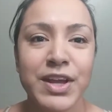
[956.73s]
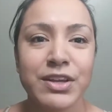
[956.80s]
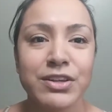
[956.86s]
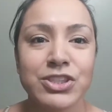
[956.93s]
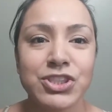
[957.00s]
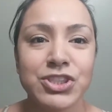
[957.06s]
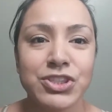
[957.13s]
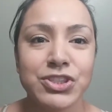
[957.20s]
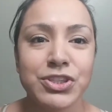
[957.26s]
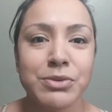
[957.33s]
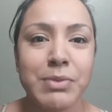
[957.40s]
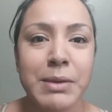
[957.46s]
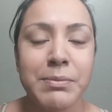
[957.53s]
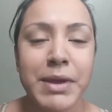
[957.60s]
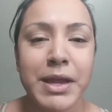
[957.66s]
You should do
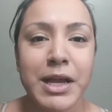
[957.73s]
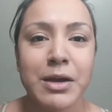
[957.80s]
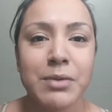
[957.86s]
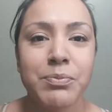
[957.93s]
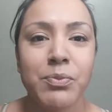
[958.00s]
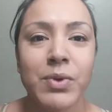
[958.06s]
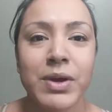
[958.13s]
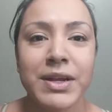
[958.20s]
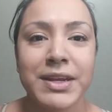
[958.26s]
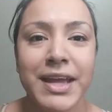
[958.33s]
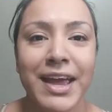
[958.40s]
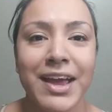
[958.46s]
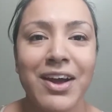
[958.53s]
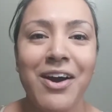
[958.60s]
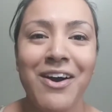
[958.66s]
my makeup one
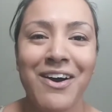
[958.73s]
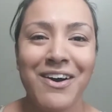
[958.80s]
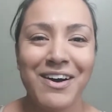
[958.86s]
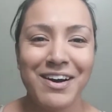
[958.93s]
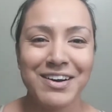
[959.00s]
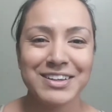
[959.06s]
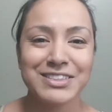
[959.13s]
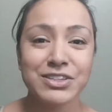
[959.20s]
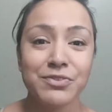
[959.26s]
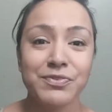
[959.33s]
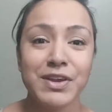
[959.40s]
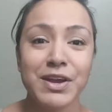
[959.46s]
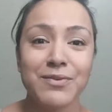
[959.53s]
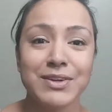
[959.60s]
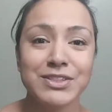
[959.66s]
day. Aw,
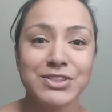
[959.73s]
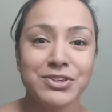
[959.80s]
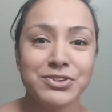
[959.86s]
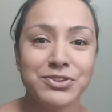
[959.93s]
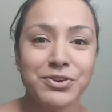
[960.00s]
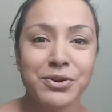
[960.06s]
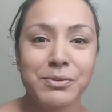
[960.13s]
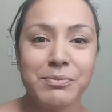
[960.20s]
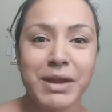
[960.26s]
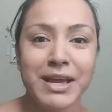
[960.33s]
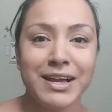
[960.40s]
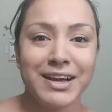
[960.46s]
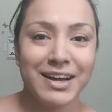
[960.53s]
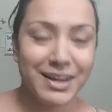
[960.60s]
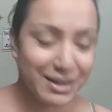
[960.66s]
Sophia wants you to do her
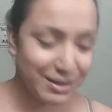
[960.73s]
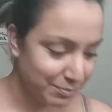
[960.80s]
makeup.